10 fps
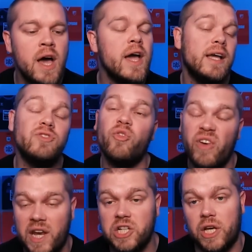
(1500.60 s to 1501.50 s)
He's a
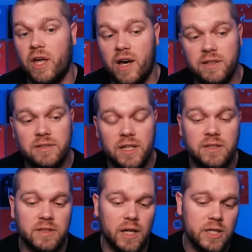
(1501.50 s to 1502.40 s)
finisher, guys.
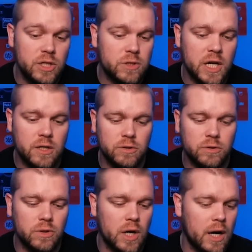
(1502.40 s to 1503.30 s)
He's a new gen
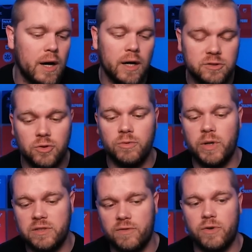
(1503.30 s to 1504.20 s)
who Arsenal have
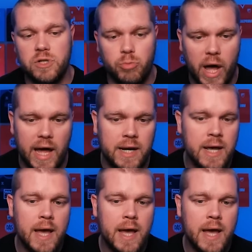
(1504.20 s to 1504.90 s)
picked up from Japan.